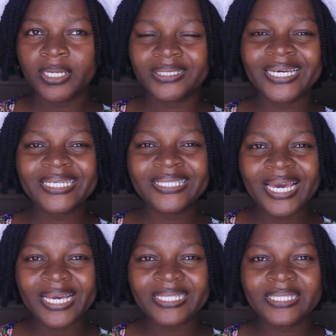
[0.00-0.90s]
They
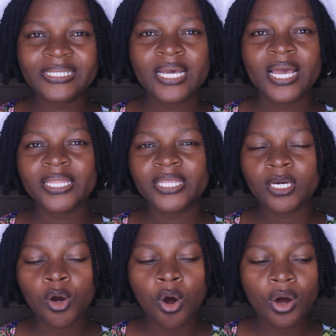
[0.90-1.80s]
date,
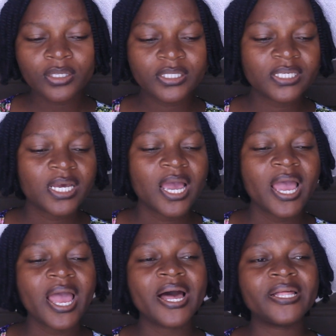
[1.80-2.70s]
they court,
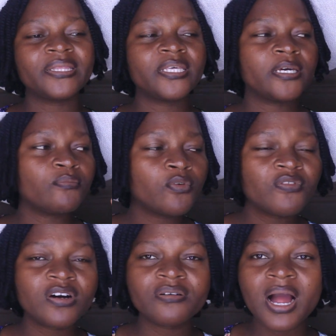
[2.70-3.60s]
and they
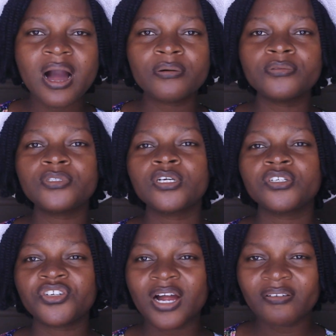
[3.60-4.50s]
move around,
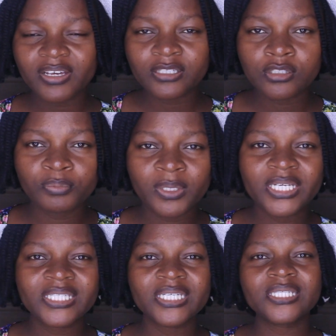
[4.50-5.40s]
traveling to
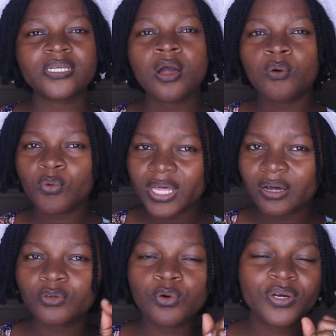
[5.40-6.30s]
places
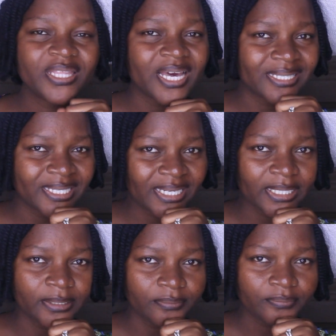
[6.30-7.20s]
without knowing they are
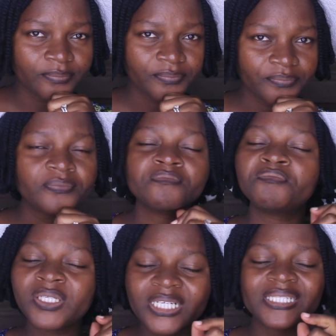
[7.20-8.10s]
cycling.
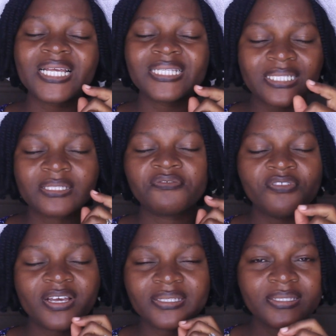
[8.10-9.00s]
Please, that is the
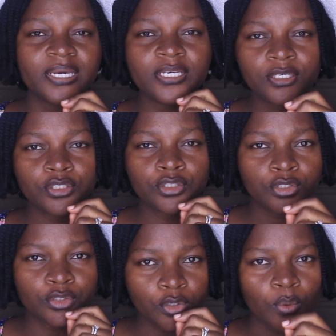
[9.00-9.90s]
first thing you
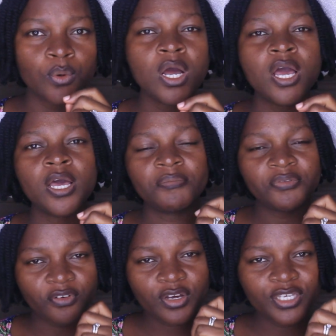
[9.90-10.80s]
should know
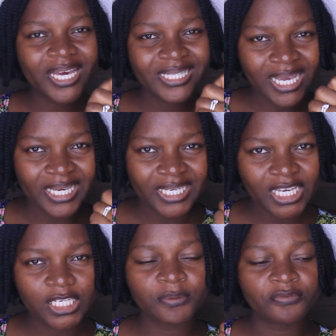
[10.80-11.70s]
before you get
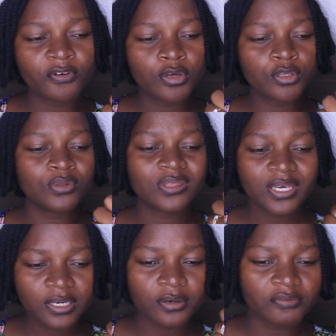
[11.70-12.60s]
engaged, before you
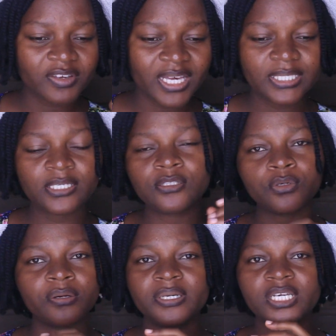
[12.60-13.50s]
think of getting into
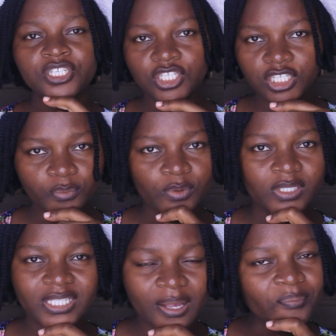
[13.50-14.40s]
a relationship with
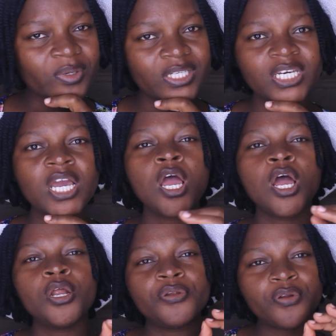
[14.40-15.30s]
somebody.
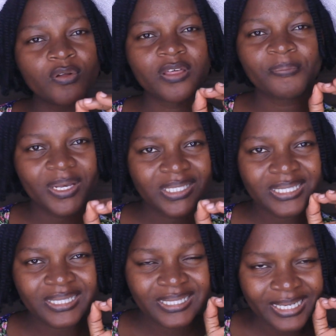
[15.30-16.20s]
Know the
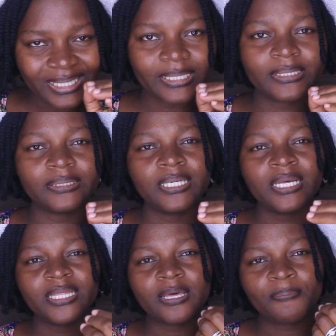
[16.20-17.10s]
person's cycling,
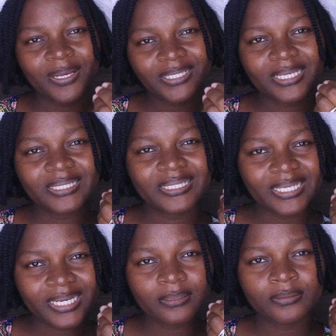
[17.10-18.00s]
the person's
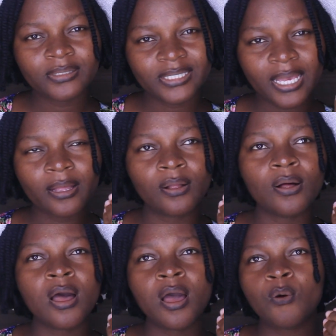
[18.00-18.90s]
sickle
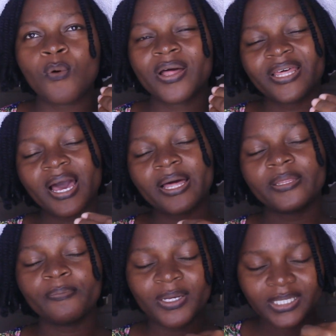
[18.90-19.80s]
cell, whether
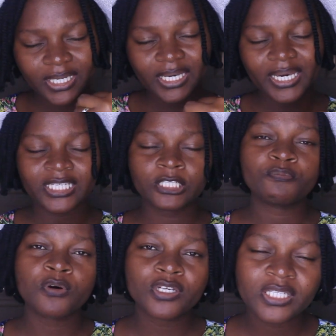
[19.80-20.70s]
the person is
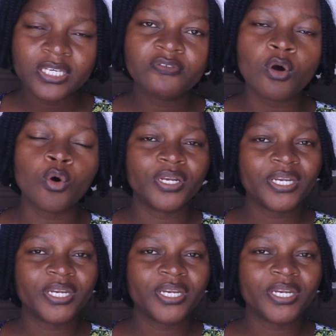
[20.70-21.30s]
positive or